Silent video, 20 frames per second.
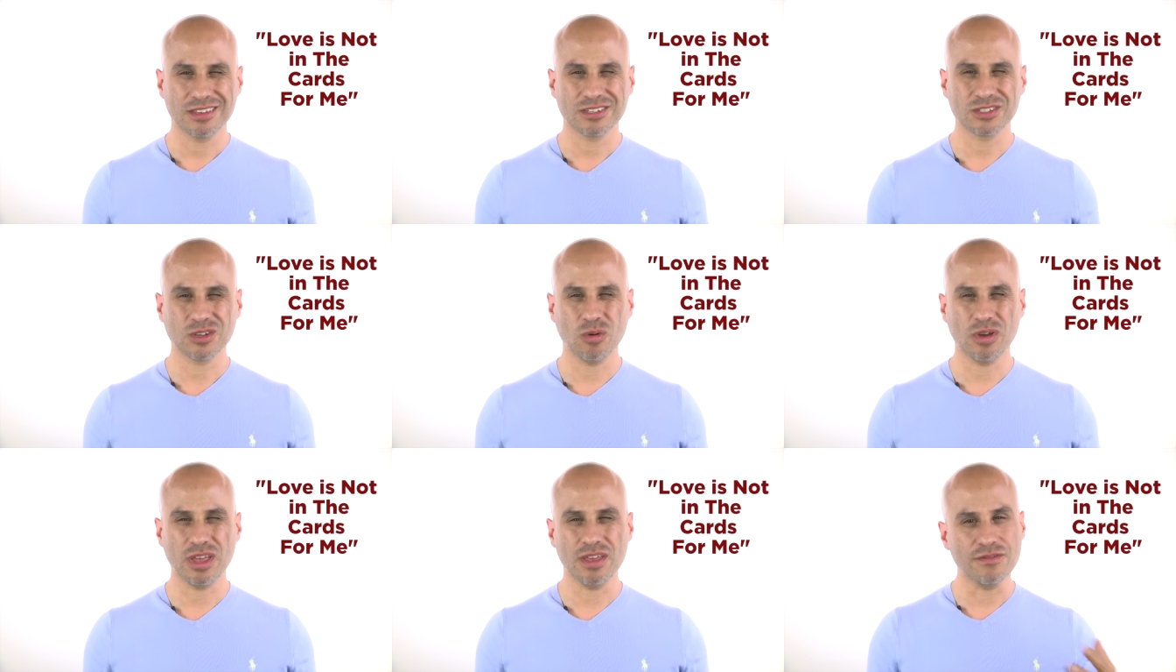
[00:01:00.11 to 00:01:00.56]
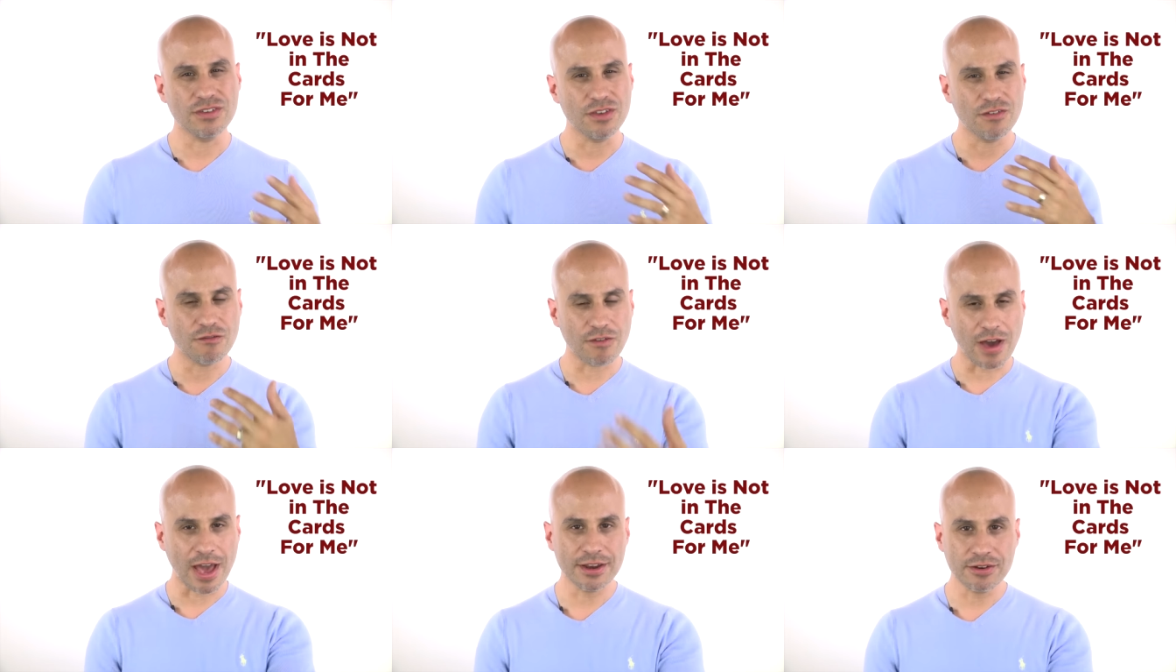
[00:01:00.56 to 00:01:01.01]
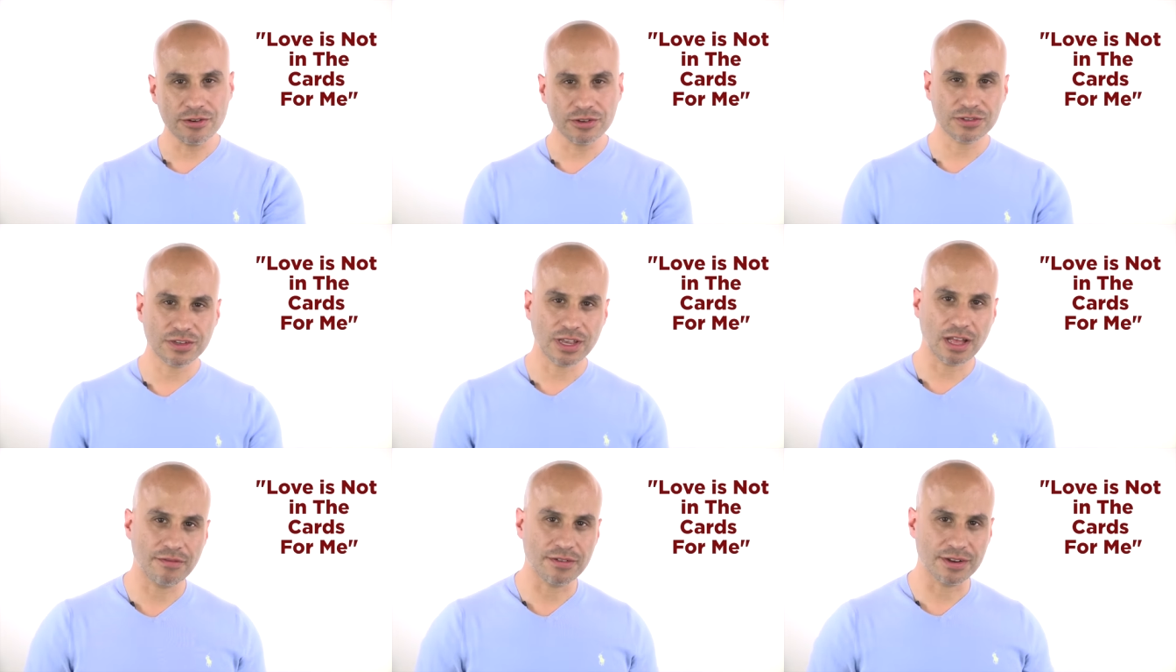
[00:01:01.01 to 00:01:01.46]
So if you find
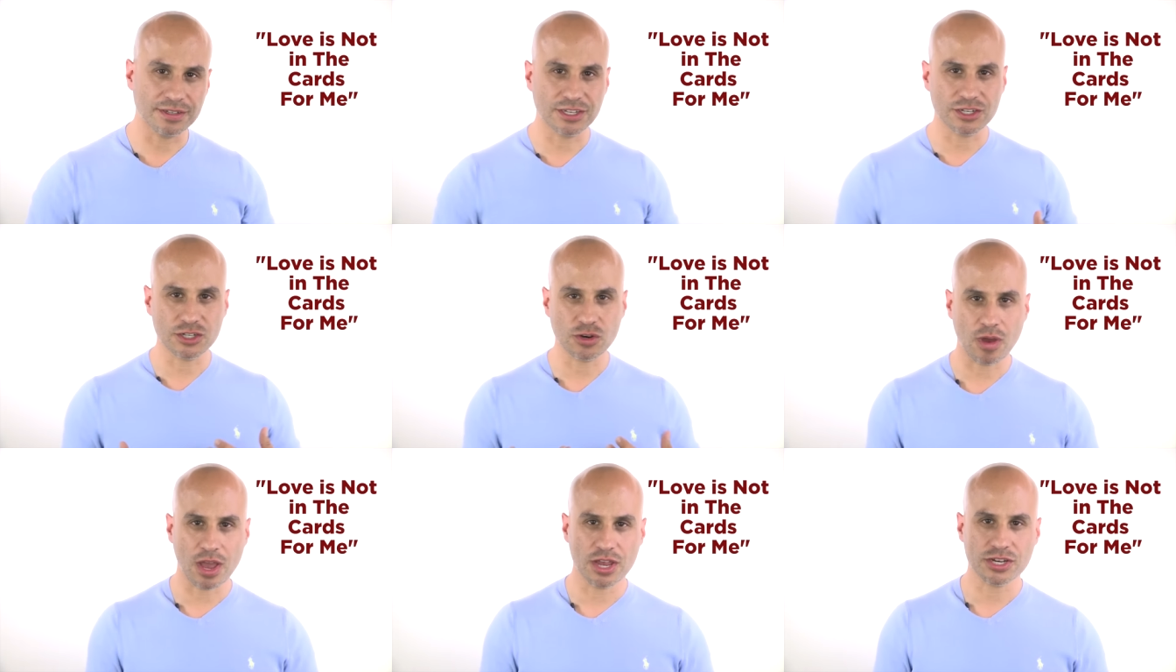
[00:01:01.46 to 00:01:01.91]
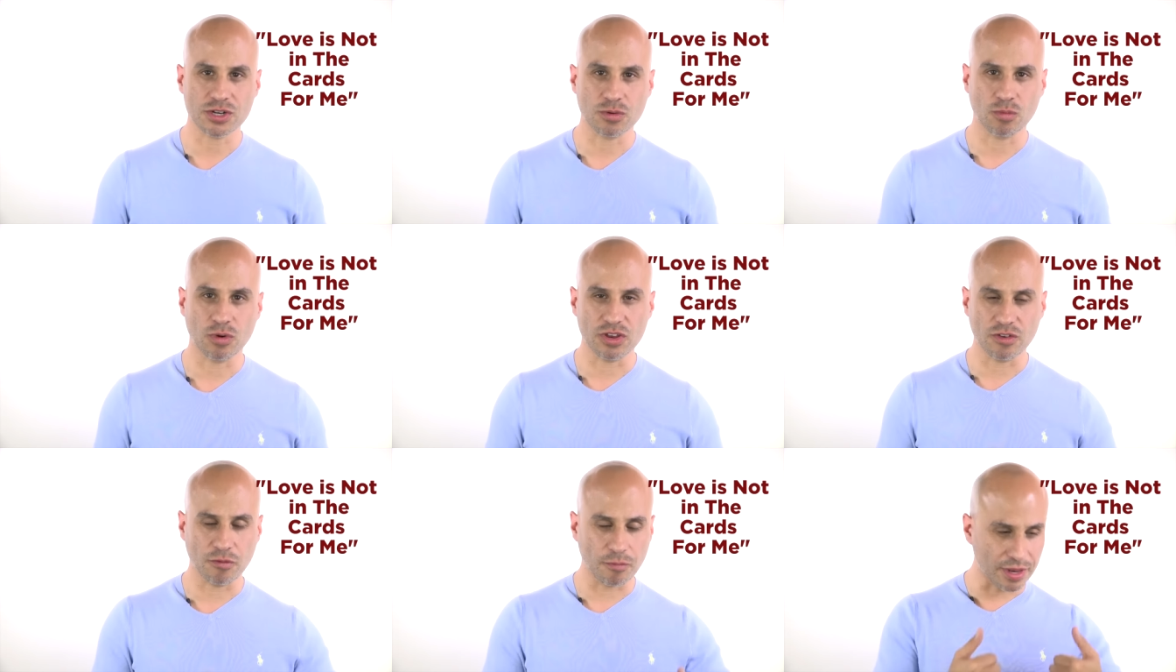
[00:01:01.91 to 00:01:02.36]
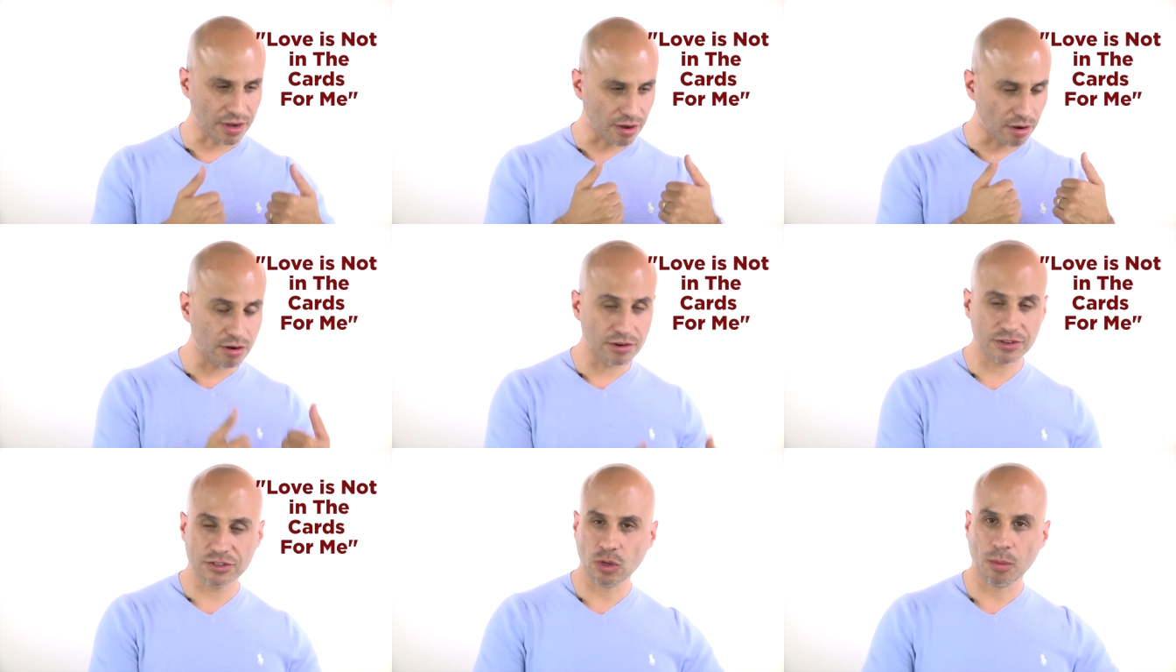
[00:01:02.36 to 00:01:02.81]
yourself in a situation where you've been
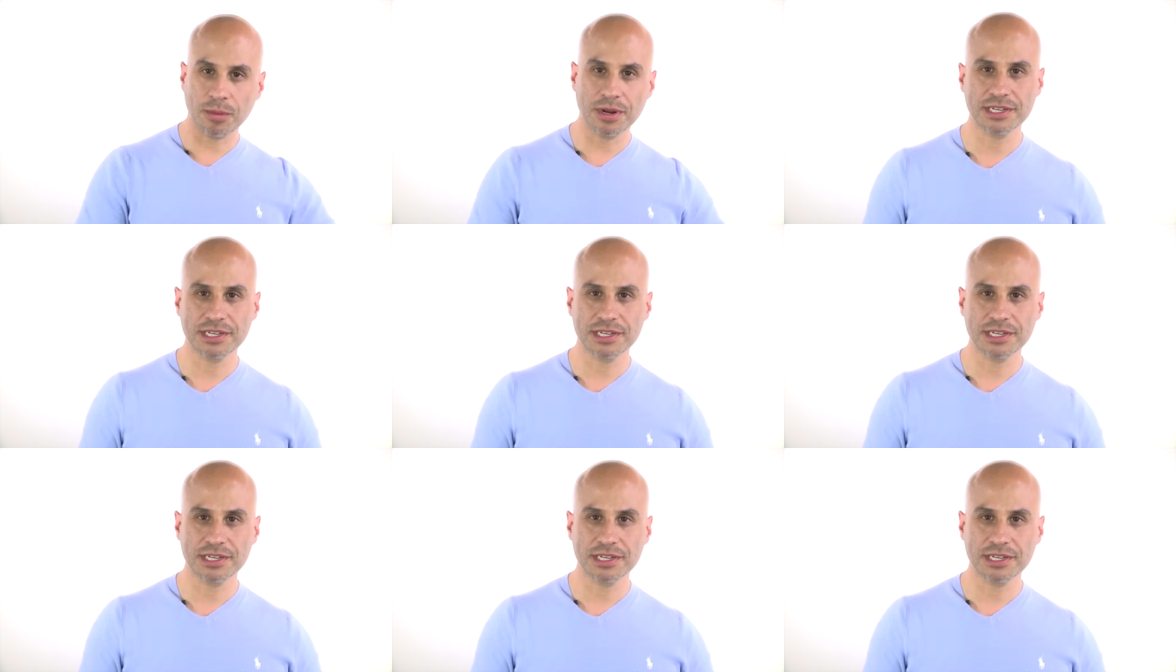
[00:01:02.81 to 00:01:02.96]
hurt so